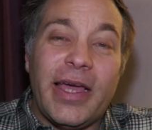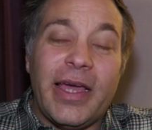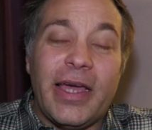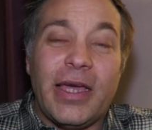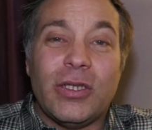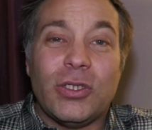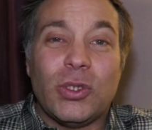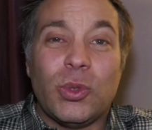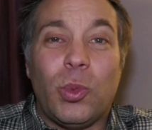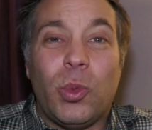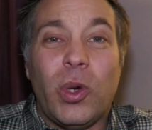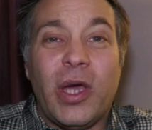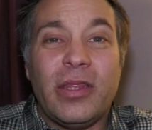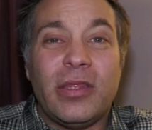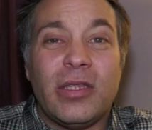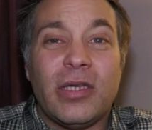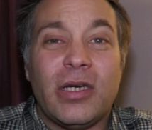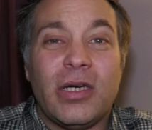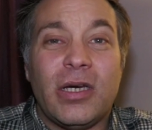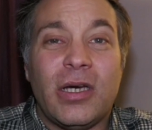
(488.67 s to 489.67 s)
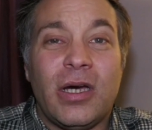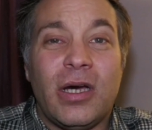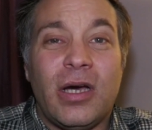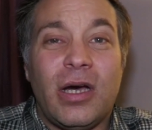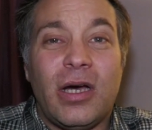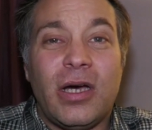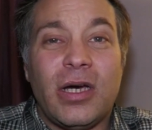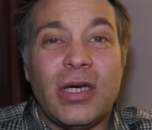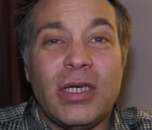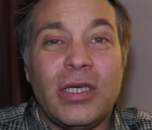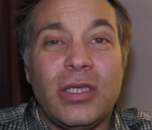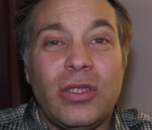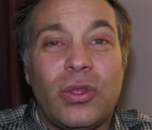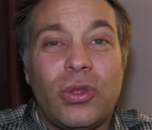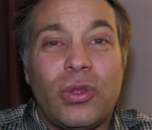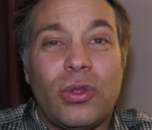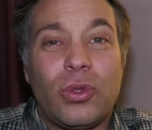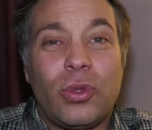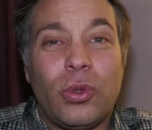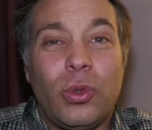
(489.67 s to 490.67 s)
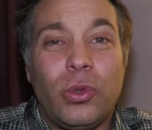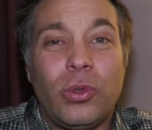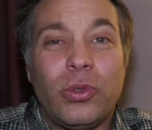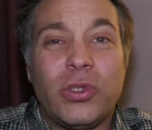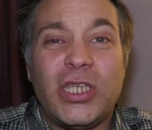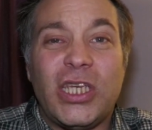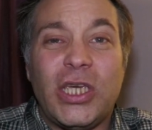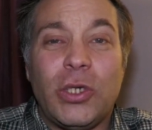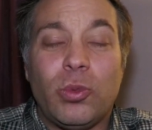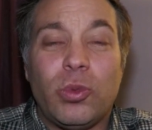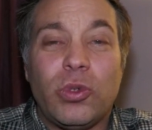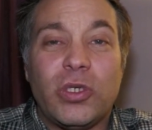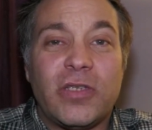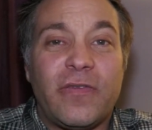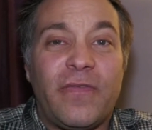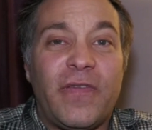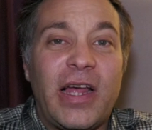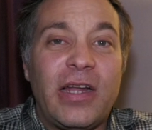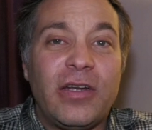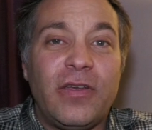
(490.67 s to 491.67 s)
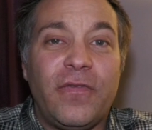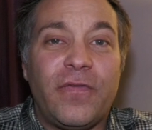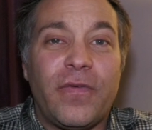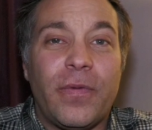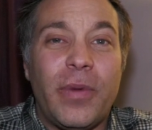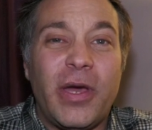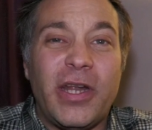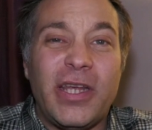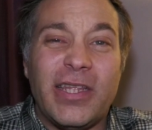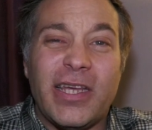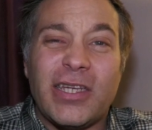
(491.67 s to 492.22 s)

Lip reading: and whether I thought it was value for money.